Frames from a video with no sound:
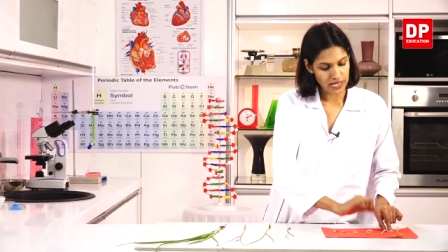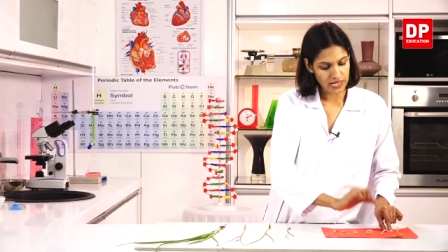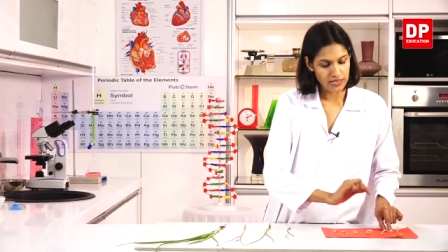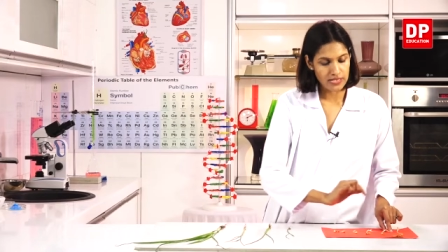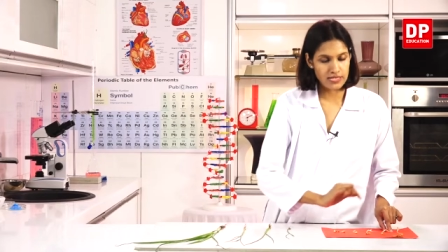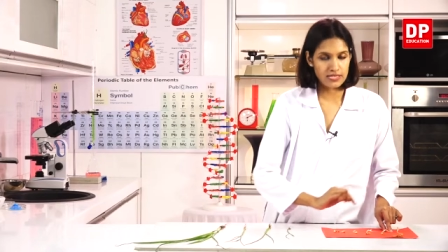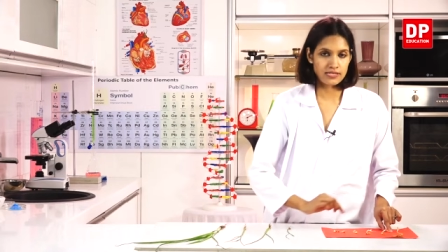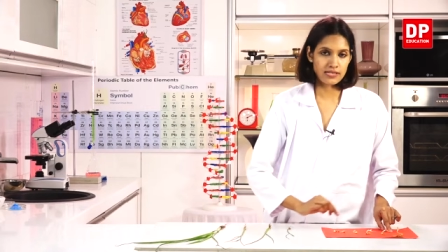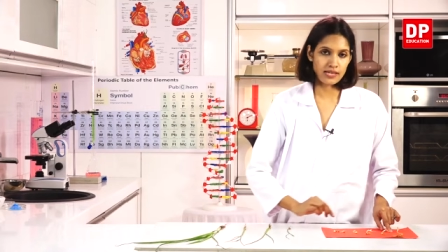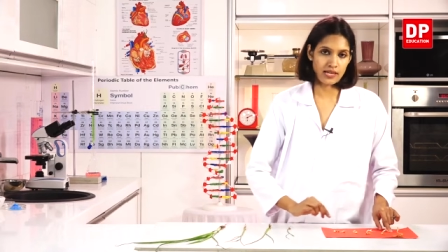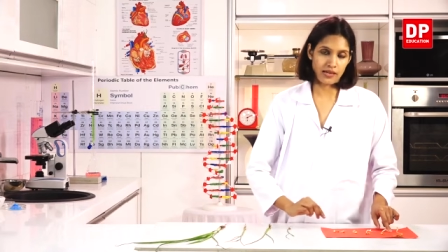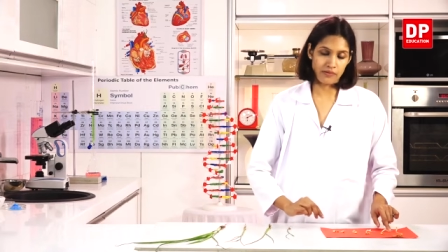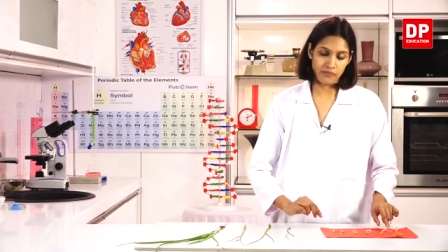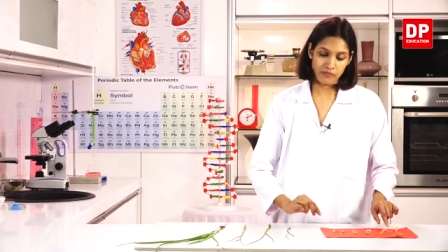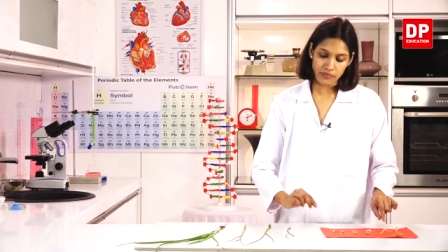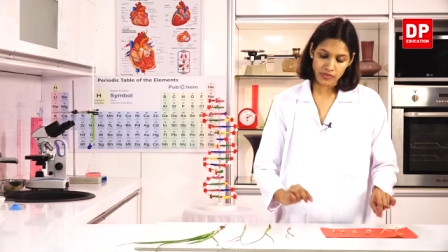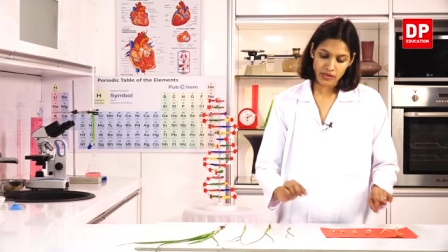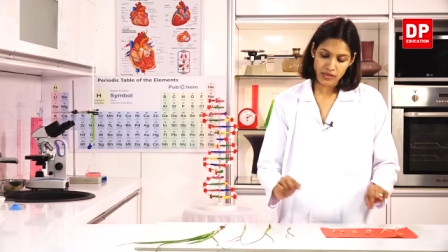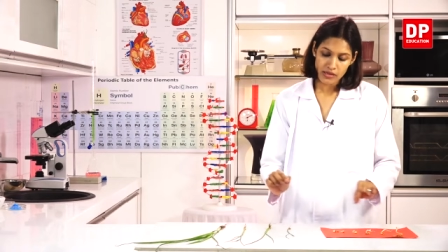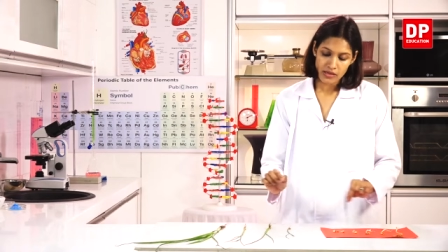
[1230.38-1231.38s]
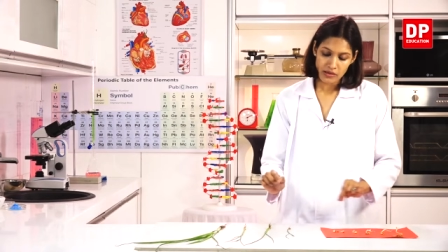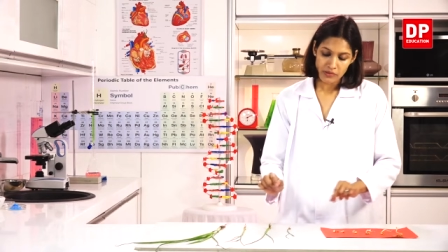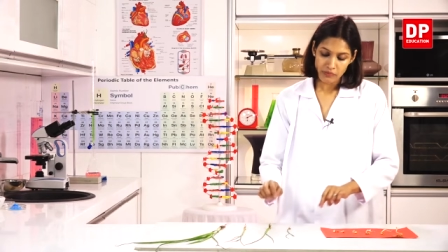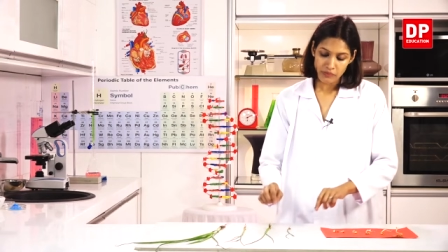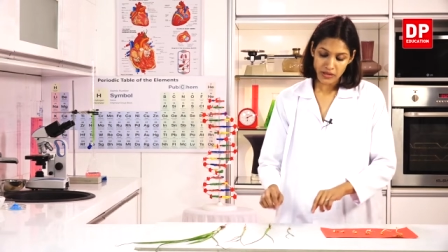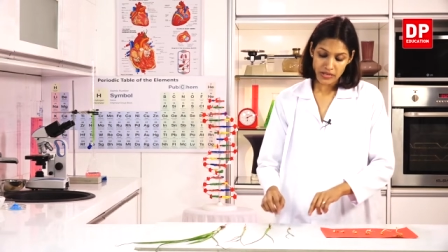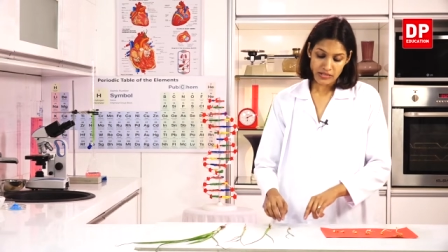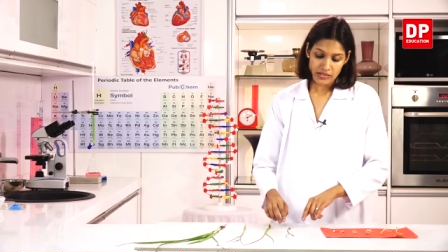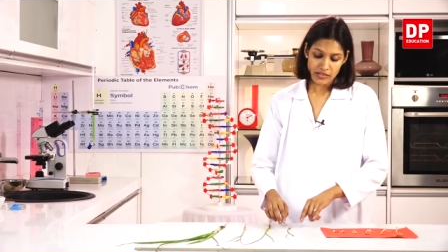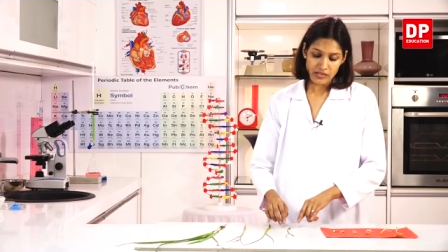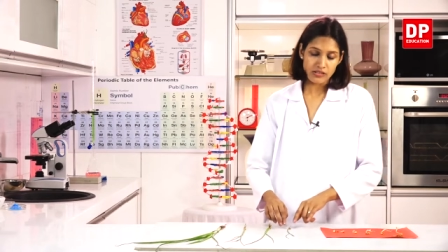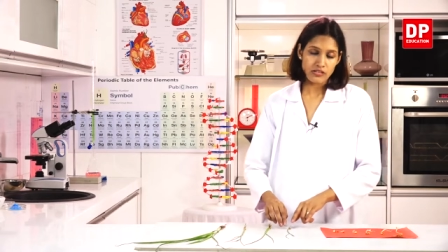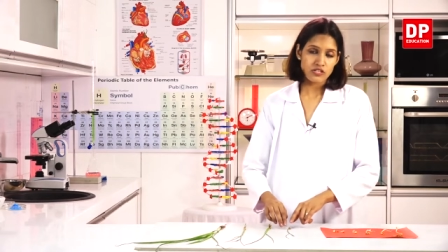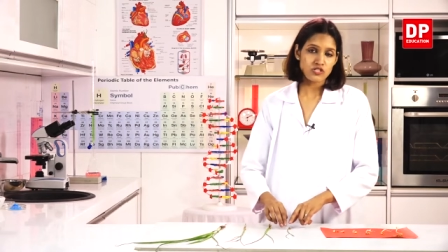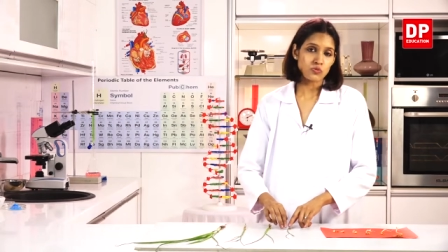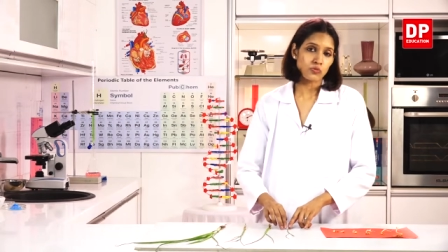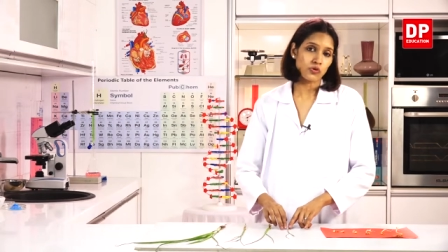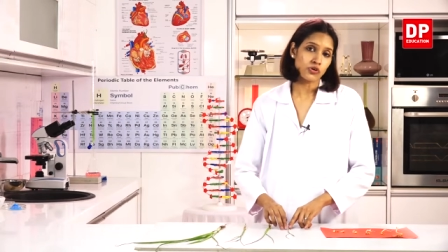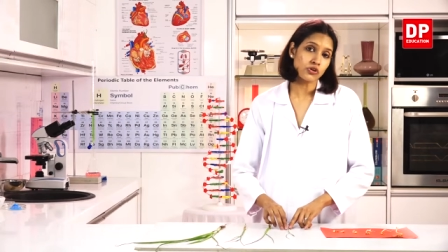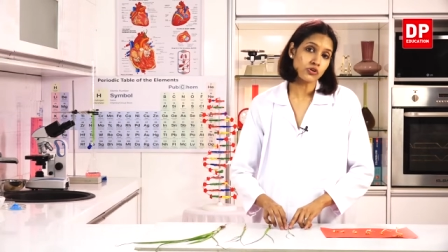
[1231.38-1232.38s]
and the stem. But in
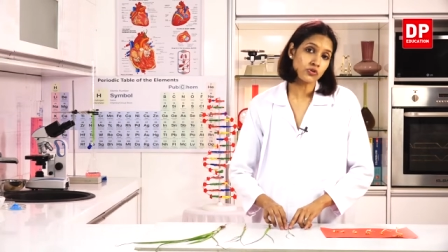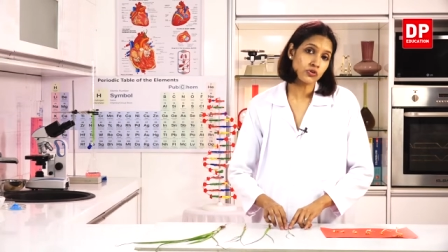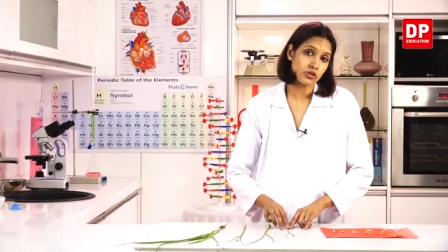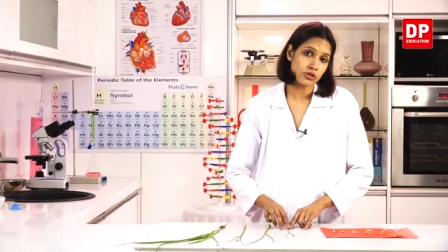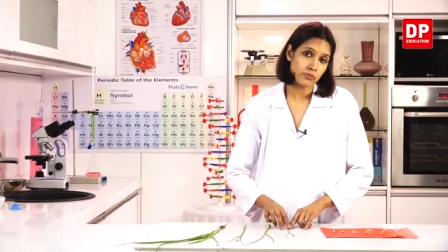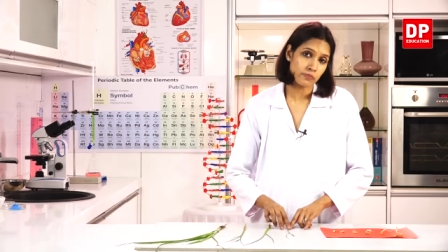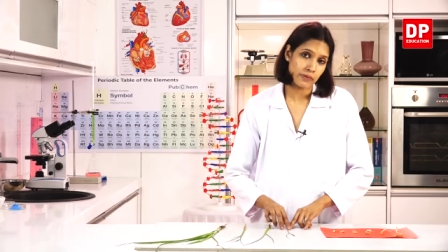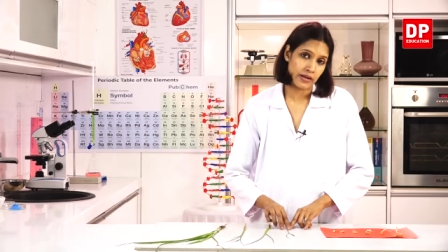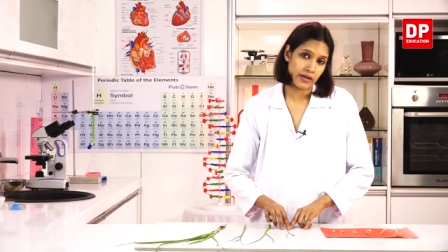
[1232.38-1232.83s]
these monocot